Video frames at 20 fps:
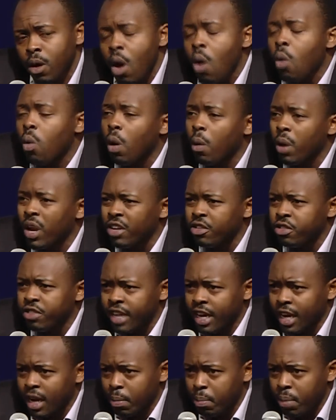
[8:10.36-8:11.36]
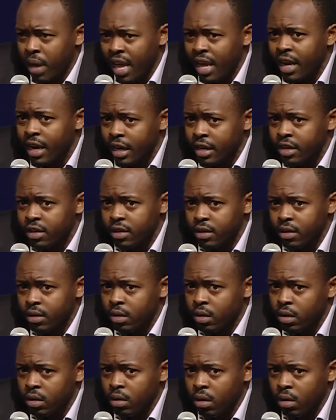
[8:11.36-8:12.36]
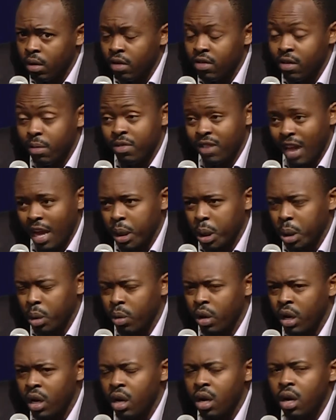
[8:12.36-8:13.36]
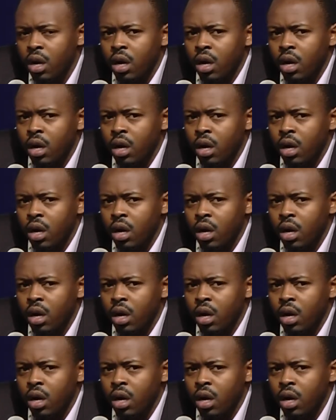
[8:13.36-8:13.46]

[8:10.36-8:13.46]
were willing to take a pay cut, a substantial one,